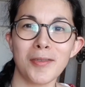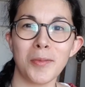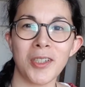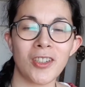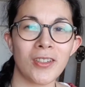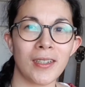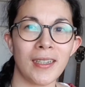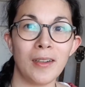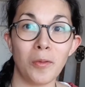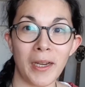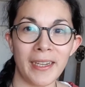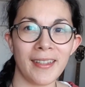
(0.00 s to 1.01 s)
which in a
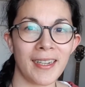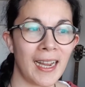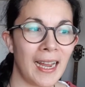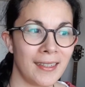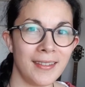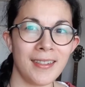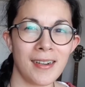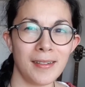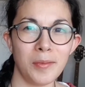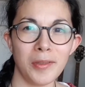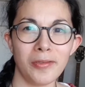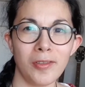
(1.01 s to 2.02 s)
way that I hadn't done
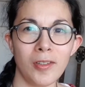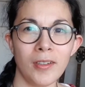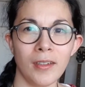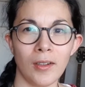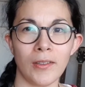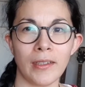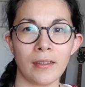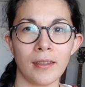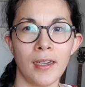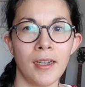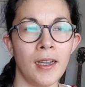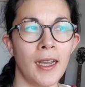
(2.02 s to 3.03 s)
before, and
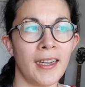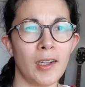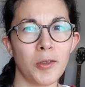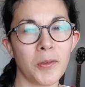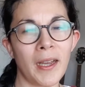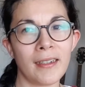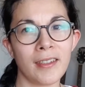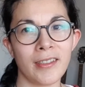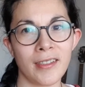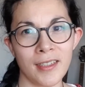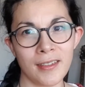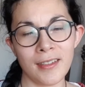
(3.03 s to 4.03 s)
I also hadn't
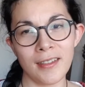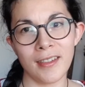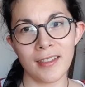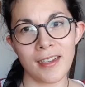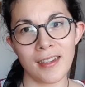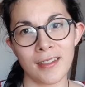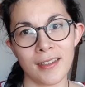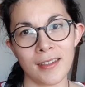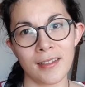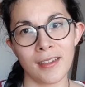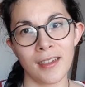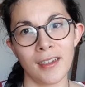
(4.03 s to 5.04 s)
considered these
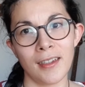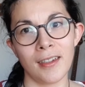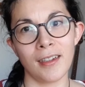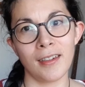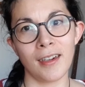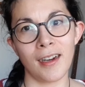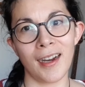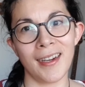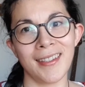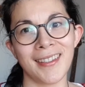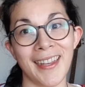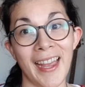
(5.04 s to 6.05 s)
things
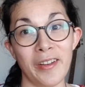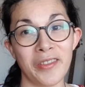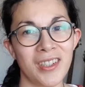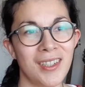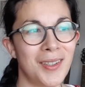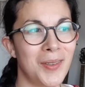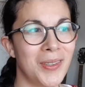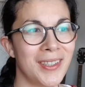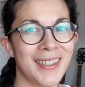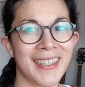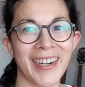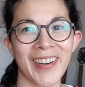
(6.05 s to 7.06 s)
either ever or
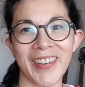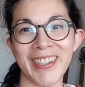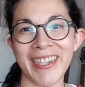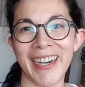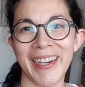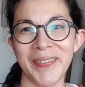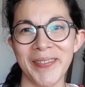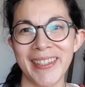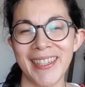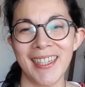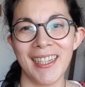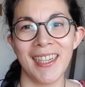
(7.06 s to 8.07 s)
in a long time.
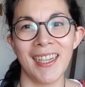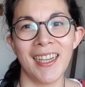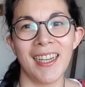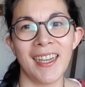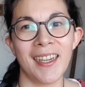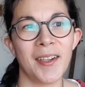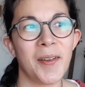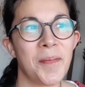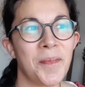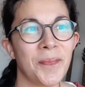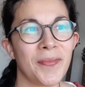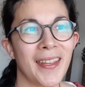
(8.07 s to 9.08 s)

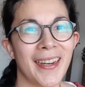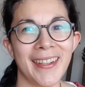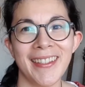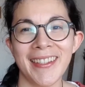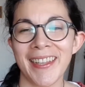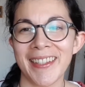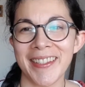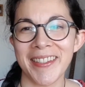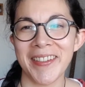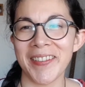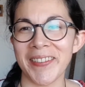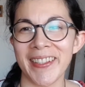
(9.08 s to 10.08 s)
And I think that's
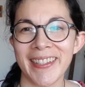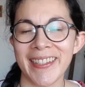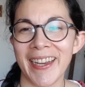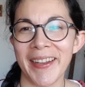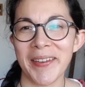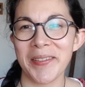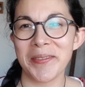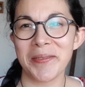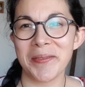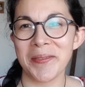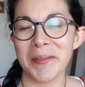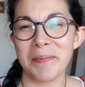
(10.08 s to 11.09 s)
kind of
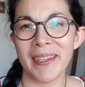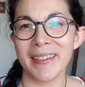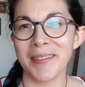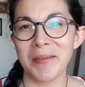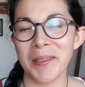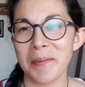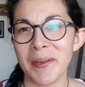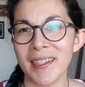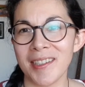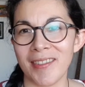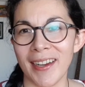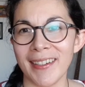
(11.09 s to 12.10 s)
what the
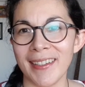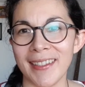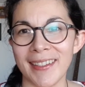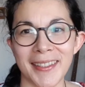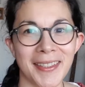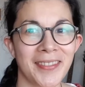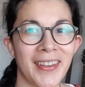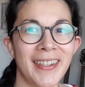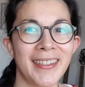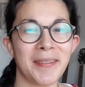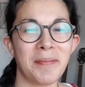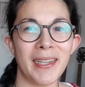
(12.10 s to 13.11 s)
best writing does, right?
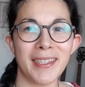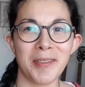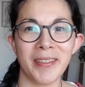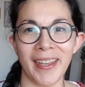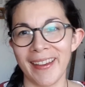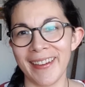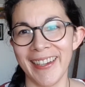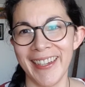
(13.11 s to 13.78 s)
It makes you think